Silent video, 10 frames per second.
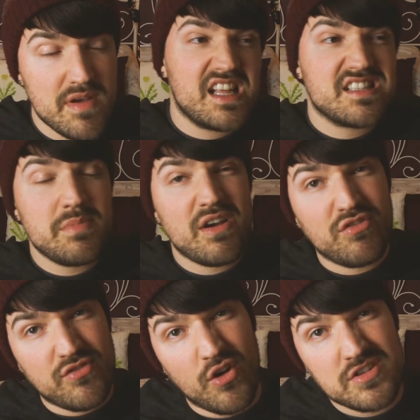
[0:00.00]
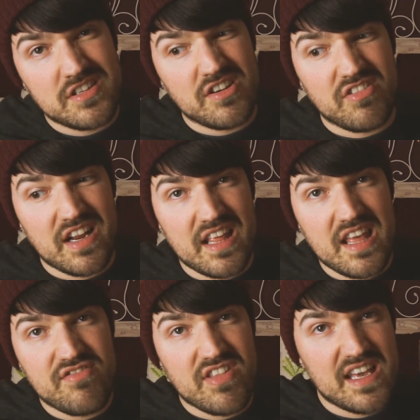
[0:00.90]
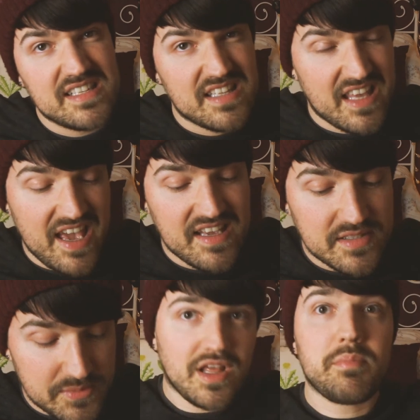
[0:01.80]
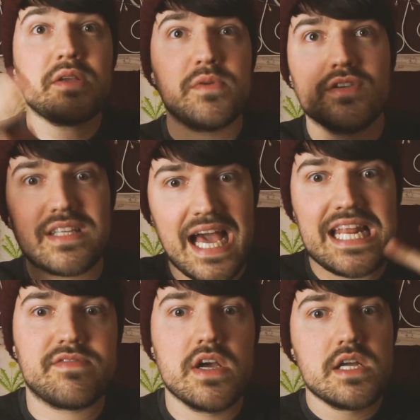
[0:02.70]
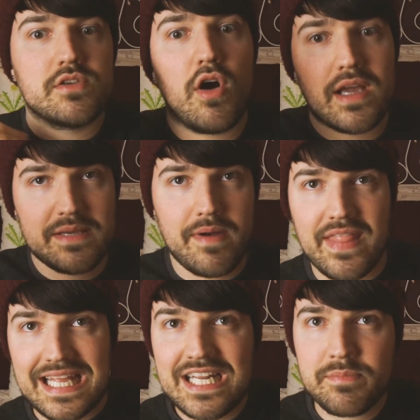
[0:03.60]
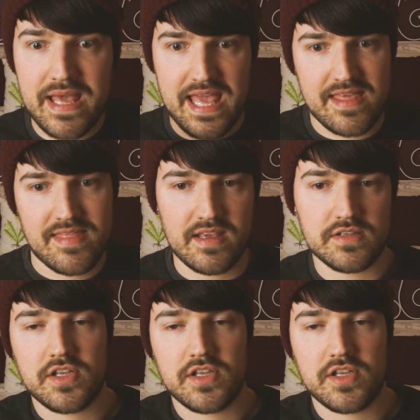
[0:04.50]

And it's a bit unfortunate, really, if that is the case. So that brings me on to kind of talking about the clickbaiting thing.